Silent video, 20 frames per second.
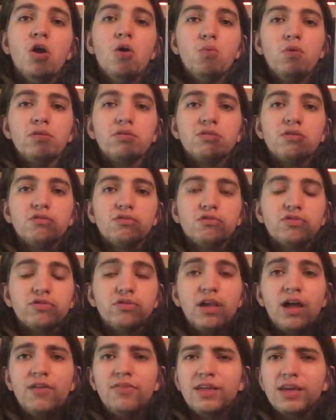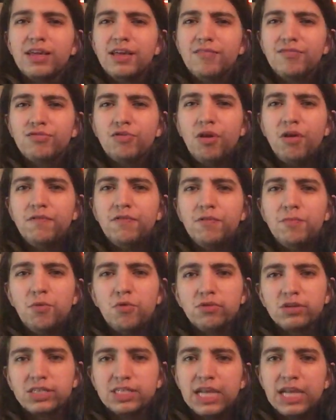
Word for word: with their sound that gives off a more